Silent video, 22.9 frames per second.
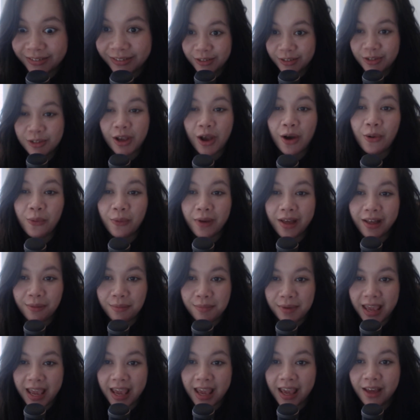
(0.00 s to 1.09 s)
So we'll
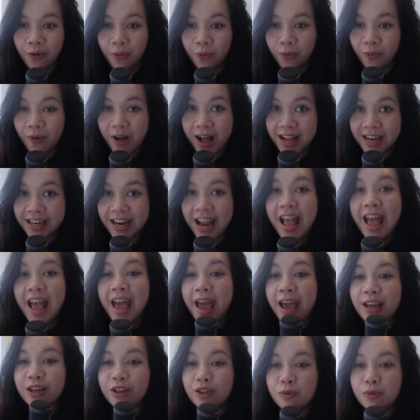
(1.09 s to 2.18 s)
be 1.
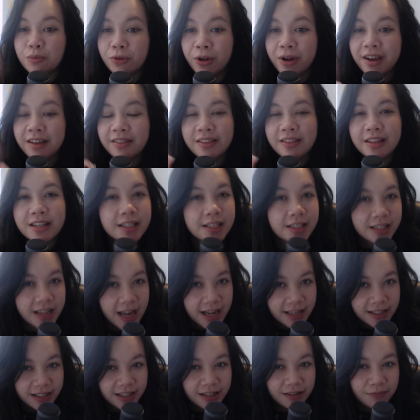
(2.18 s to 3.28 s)
Exploring the
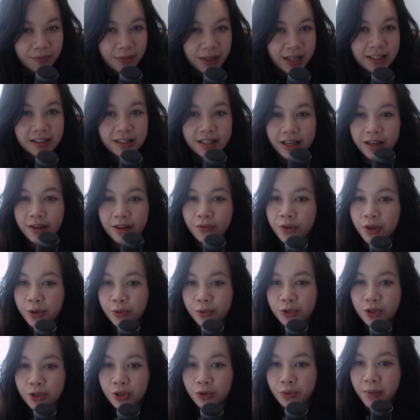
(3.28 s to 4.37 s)
sentiment of
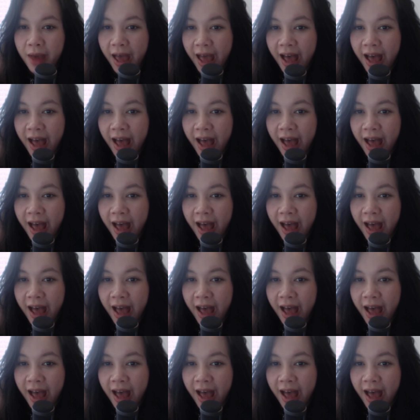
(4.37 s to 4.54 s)
YouTube